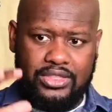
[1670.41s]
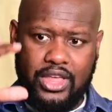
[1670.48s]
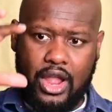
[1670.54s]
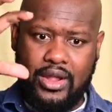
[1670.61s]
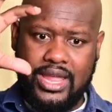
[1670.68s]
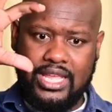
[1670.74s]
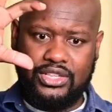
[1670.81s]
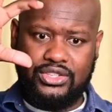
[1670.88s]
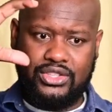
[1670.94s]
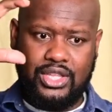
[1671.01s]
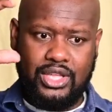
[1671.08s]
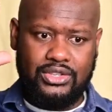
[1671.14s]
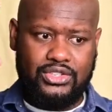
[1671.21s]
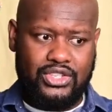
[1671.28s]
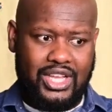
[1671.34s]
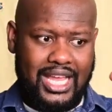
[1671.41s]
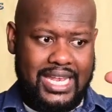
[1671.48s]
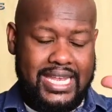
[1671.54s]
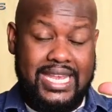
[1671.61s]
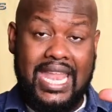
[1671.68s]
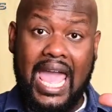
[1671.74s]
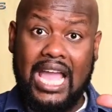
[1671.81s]
there is this
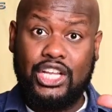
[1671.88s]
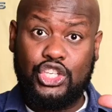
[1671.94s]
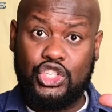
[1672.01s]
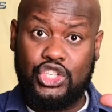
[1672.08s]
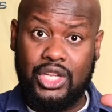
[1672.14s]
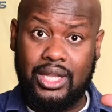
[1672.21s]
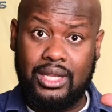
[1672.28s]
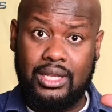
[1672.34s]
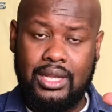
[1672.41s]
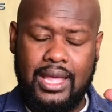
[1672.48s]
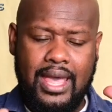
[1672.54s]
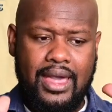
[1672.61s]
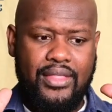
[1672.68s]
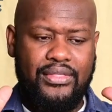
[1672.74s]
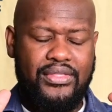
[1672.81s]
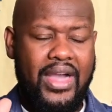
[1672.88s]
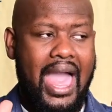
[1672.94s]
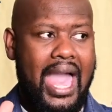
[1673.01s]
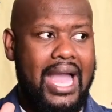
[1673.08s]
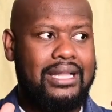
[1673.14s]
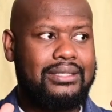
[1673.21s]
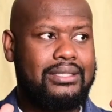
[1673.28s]
connection
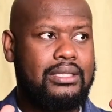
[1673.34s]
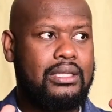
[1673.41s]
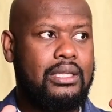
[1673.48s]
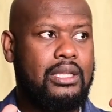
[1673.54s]
that